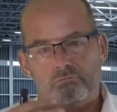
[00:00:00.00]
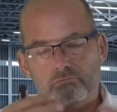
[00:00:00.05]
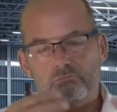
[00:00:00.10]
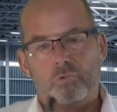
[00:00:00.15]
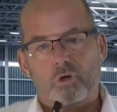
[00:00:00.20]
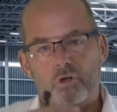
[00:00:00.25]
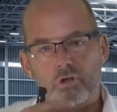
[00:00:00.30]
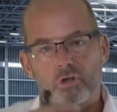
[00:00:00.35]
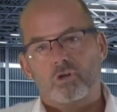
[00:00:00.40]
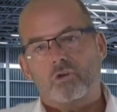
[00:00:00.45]

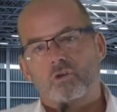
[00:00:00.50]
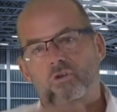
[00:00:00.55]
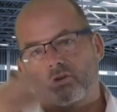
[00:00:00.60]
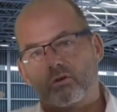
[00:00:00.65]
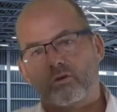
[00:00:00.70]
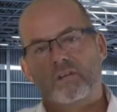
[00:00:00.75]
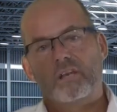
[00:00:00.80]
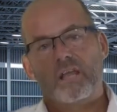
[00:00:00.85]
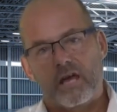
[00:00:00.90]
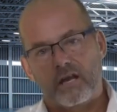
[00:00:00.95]
what you do
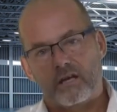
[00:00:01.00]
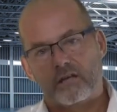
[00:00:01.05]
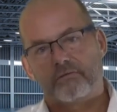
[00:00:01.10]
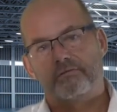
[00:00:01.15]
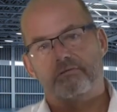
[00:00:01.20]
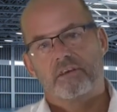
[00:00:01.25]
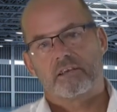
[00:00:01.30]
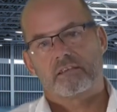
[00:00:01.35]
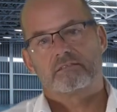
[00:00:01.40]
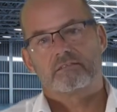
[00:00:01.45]
and how to
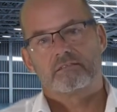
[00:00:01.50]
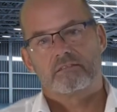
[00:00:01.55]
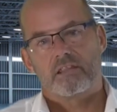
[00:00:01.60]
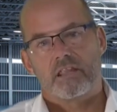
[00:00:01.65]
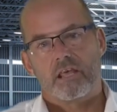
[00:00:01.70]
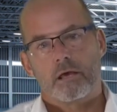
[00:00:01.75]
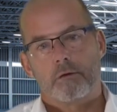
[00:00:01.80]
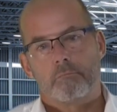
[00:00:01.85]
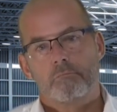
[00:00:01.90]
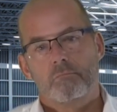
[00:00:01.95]
fix
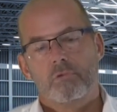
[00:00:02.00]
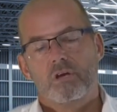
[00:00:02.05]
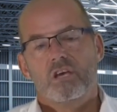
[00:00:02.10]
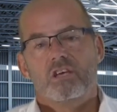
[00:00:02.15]
them,